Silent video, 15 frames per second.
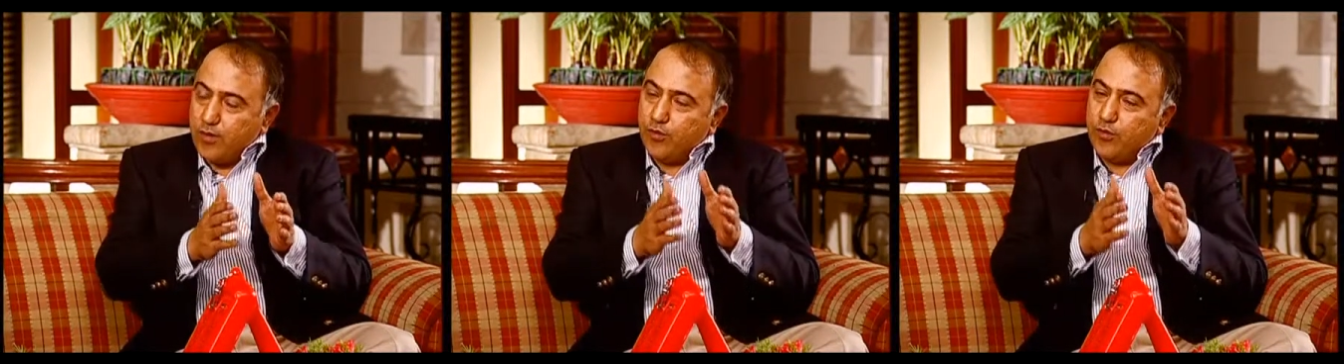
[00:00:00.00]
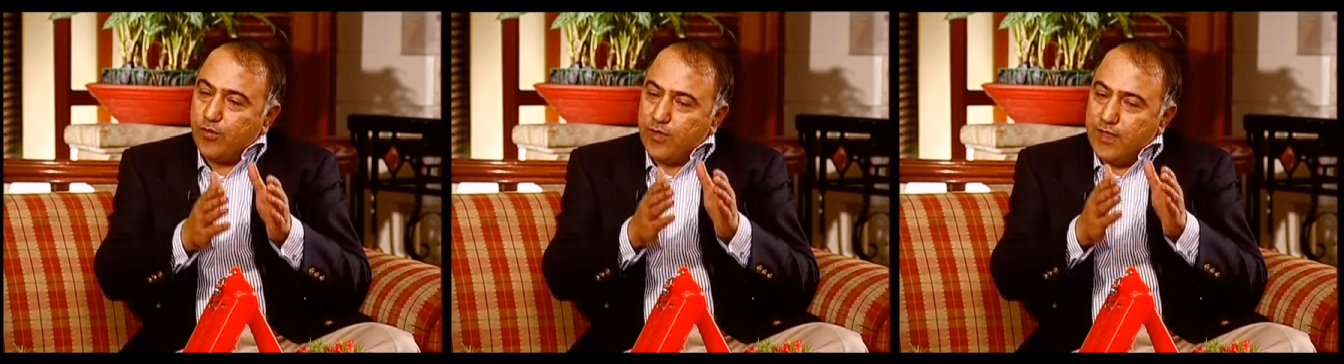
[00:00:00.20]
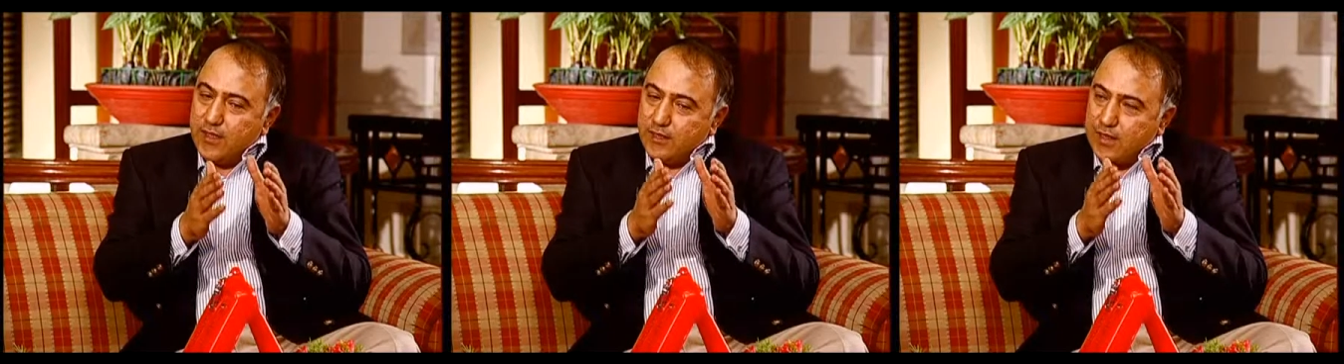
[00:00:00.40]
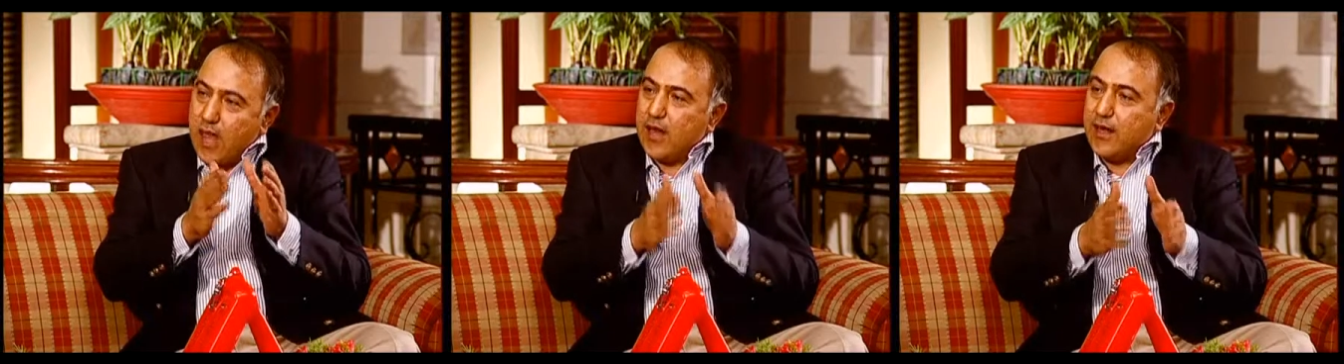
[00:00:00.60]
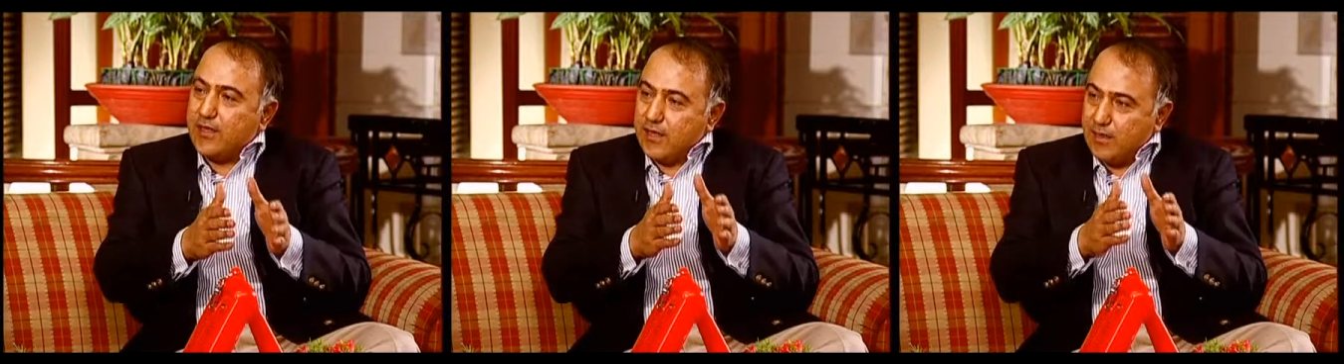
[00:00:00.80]
to the
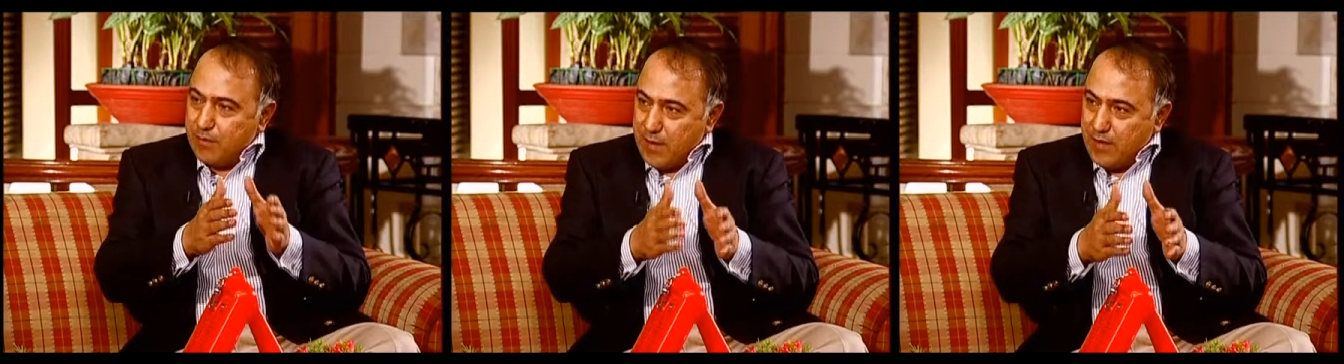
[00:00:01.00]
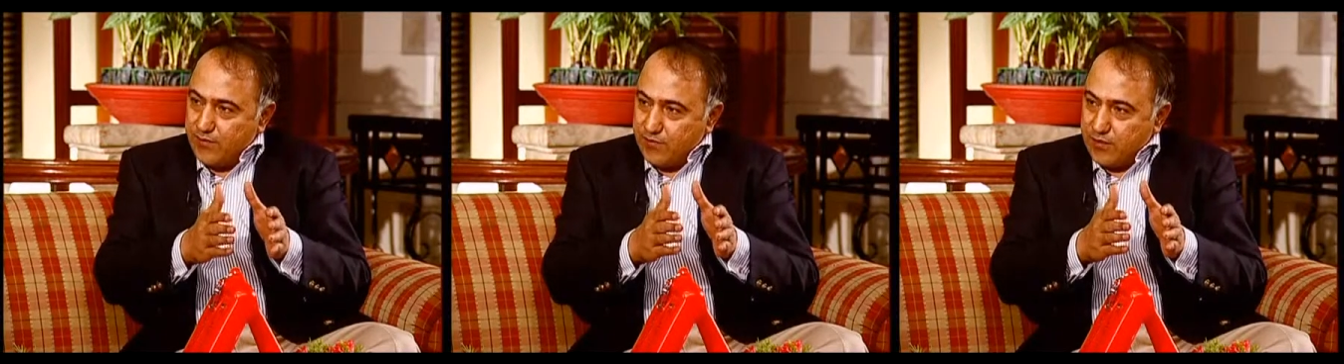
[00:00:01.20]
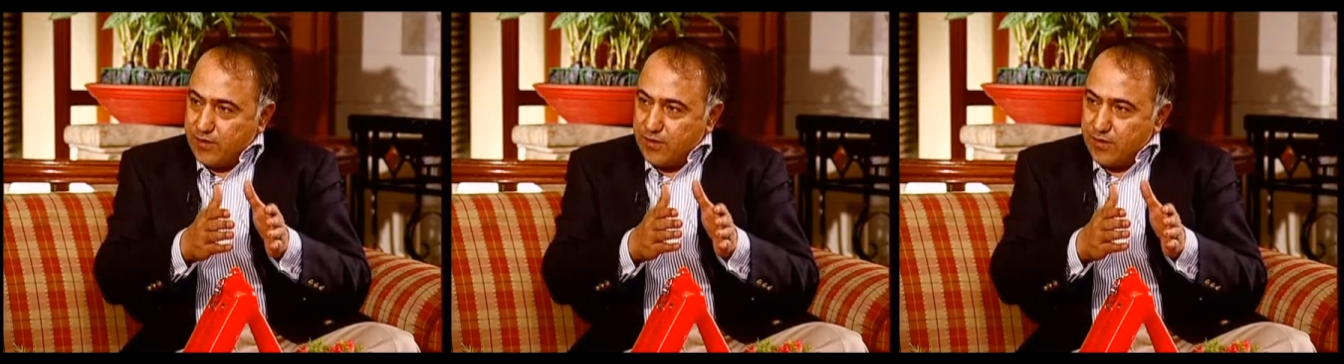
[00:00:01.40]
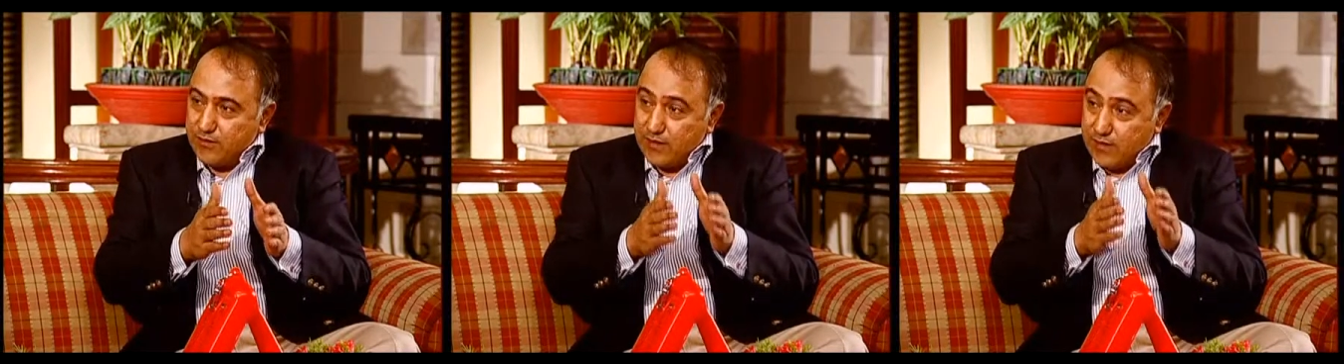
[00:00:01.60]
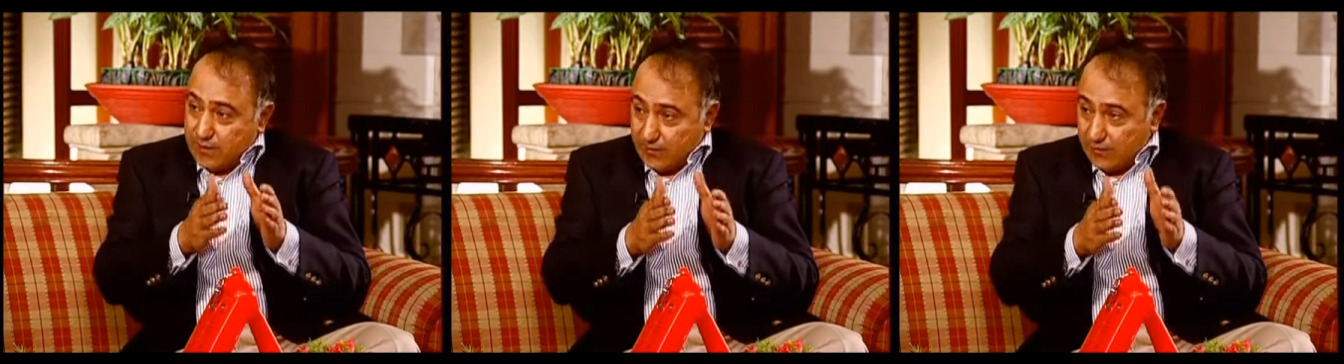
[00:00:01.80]
targeted
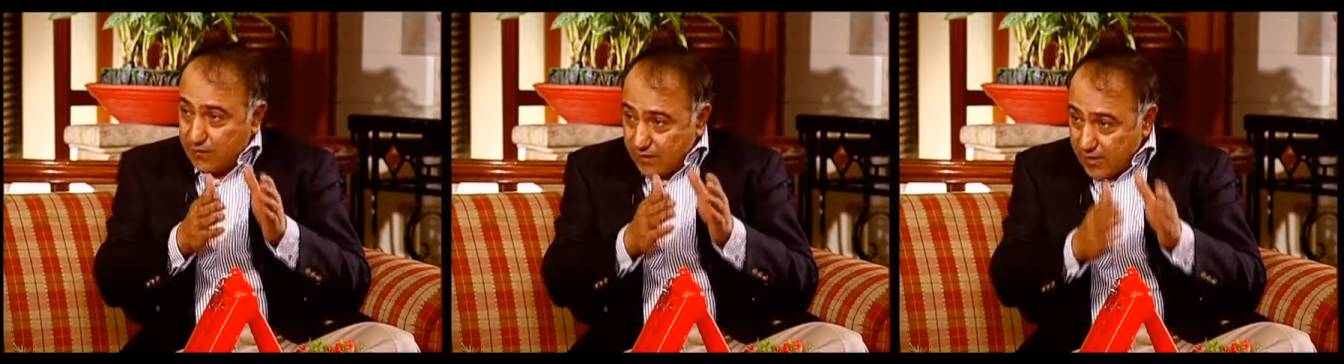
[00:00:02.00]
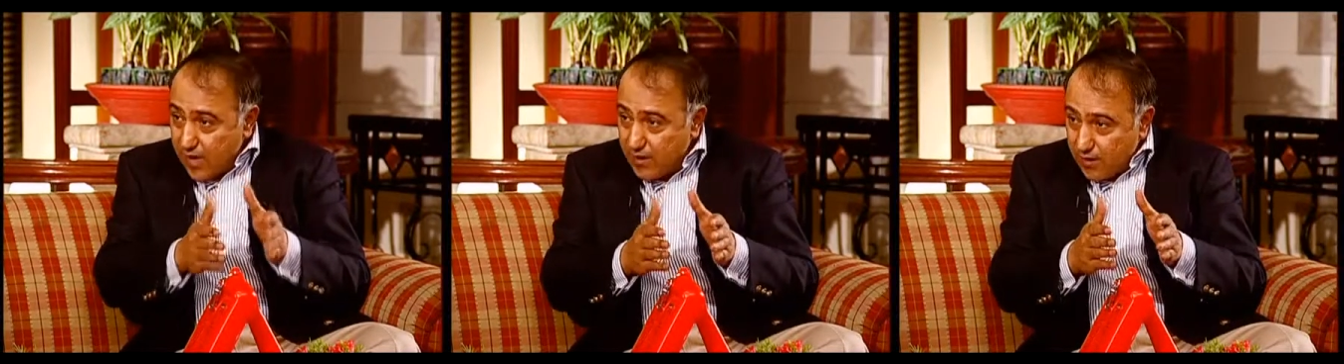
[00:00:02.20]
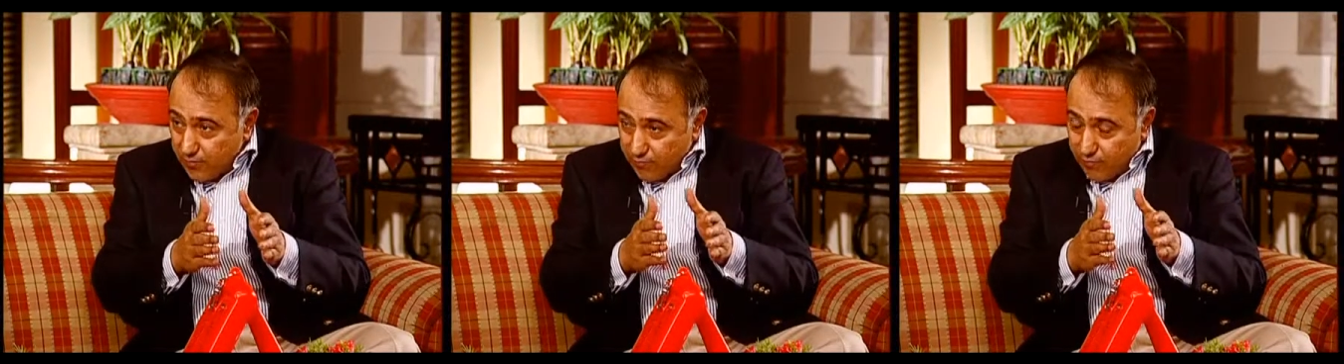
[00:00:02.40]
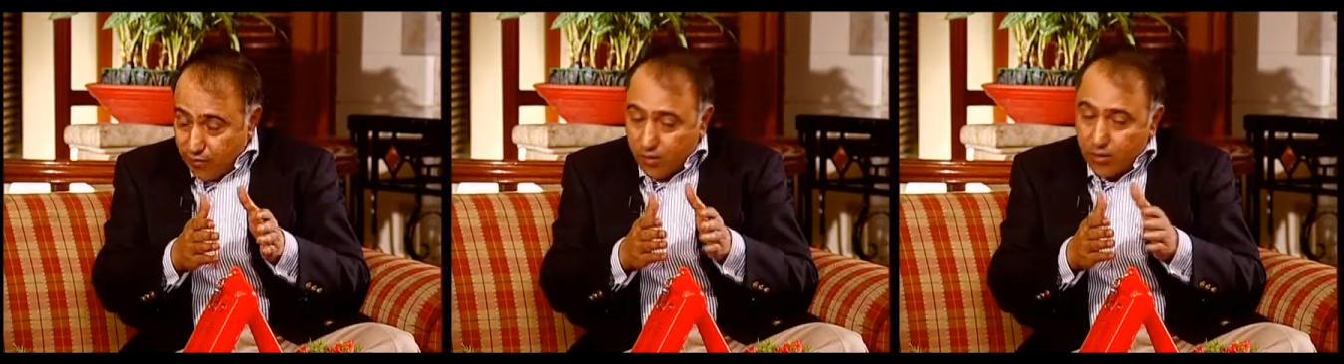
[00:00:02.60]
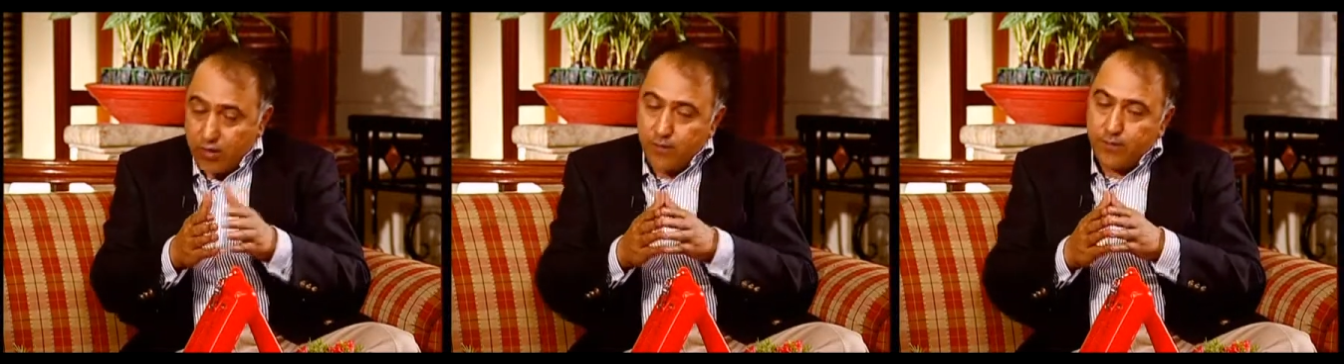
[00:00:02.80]
beneficiaries it is intended
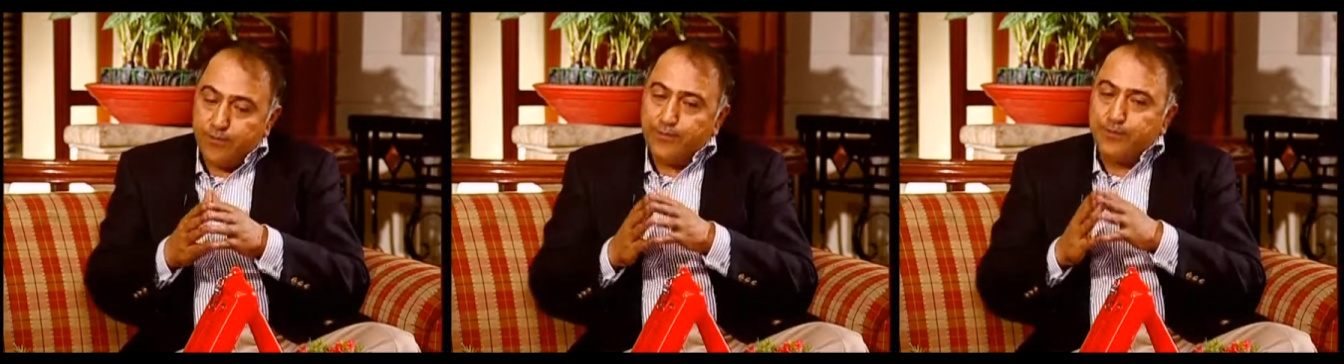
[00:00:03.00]
for,